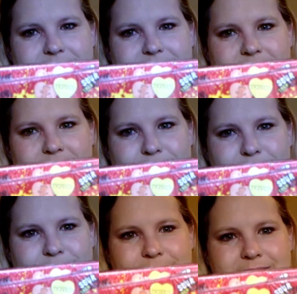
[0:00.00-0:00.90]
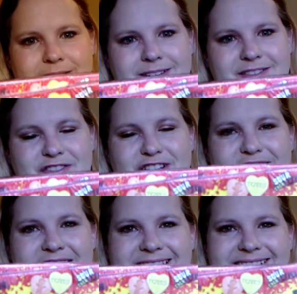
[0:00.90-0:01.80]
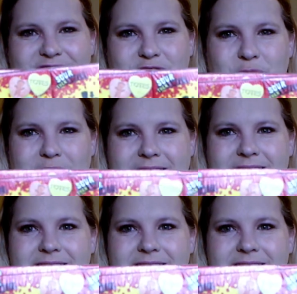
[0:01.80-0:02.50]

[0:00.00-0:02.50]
and fill that void.